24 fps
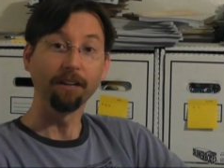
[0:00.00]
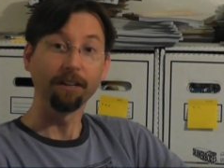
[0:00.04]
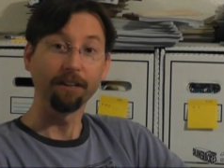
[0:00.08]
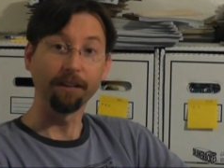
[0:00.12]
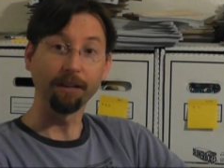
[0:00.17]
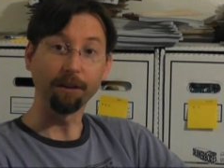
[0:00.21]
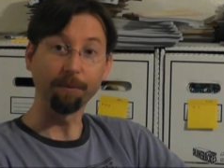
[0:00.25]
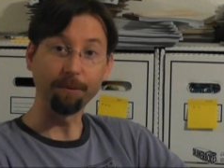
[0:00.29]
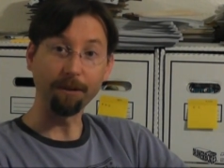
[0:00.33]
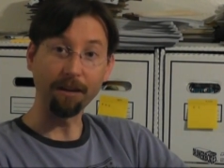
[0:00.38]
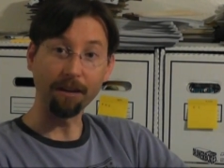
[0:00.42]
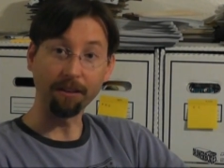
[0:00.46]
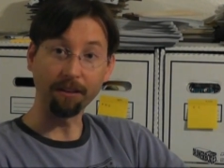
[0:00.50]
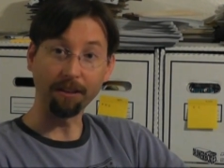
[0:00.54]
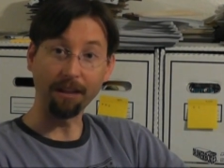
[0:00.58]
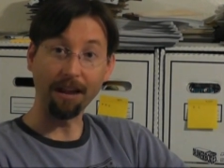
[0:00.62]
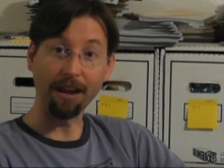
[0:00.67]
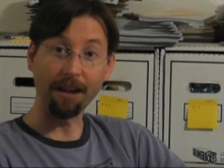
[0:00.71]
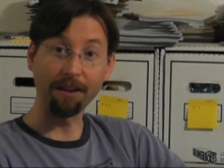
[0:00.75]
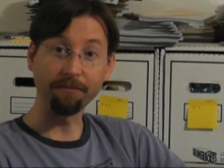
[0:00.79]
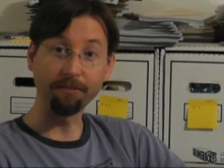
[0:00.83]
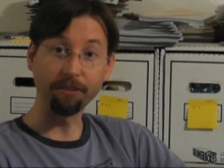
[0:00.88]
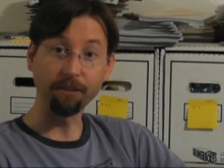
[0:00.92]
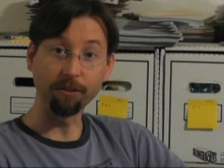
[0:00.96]
It'll be on a
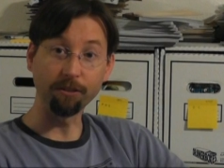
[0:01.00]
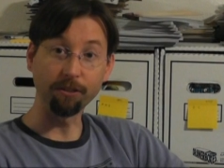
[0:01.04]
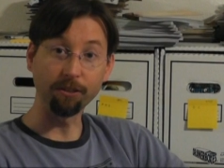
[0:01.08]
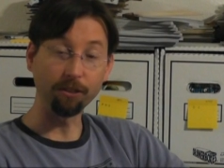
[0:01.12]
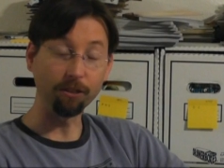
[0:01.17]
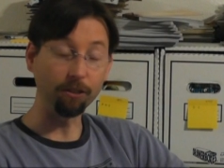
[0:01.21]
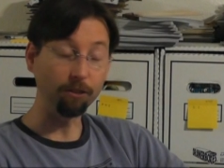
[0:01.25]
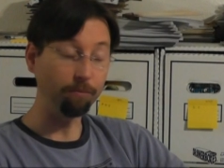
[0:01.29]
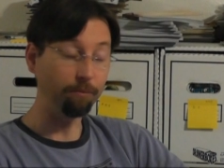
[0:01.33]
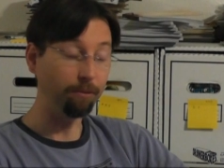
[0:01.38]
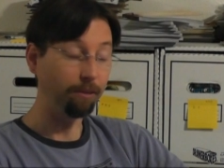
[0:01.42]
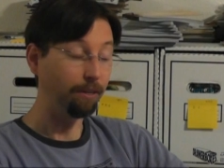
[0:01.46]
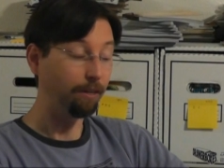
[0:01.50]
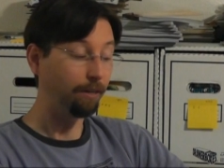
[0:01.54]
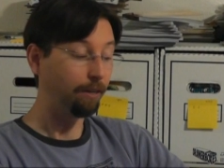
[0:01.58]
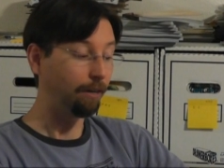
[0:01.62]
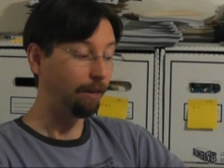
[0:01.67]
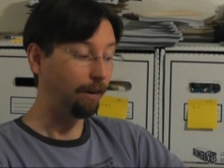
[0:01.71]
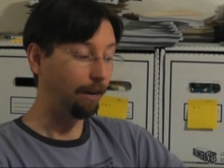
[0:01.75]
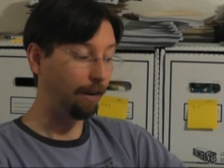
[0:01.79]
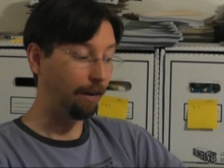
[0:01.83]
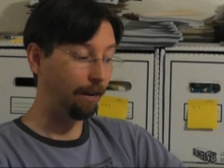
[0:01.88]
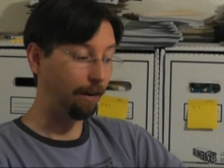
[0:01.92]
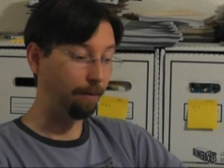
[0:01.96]
live YouTube
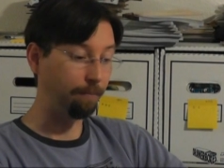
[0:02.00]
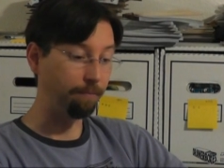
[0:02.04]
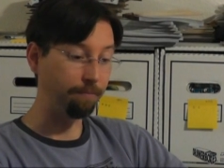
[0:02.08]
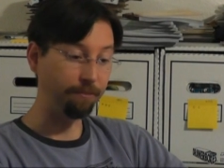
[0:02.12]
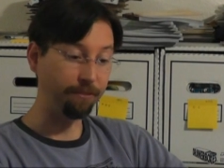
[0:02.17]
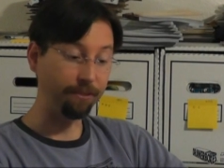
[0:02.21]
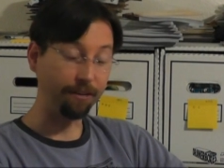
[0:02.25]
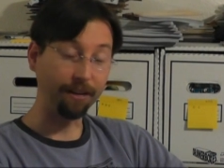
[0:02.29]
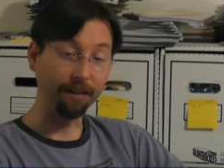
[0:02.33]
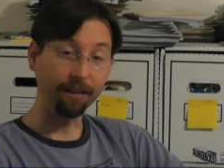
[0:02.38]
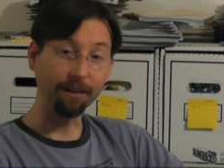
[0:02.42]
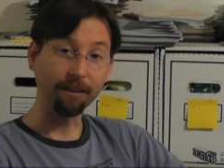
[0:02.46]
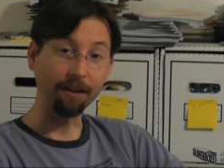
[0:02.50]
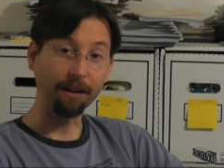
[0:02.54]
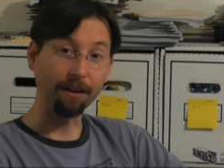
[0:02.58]
um, thing.